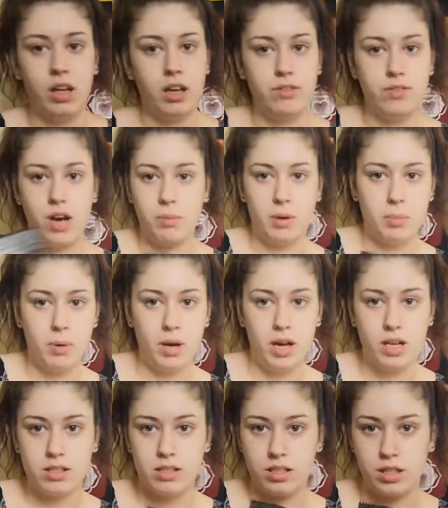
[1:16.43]
I've got my
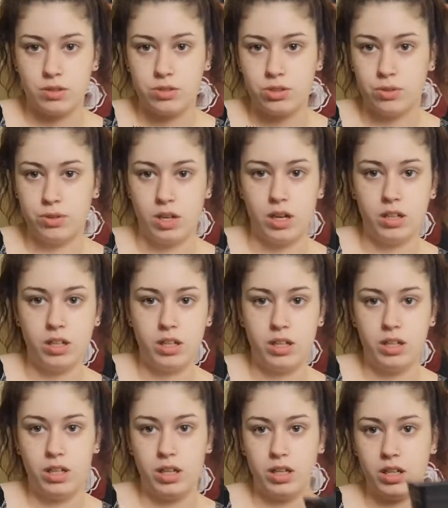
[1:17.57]
pots like I was showing y'all
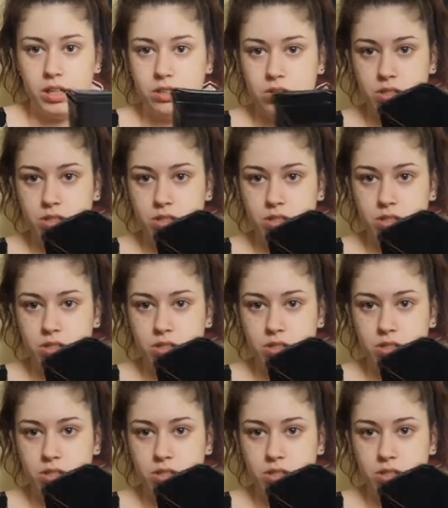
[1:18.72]
earlier,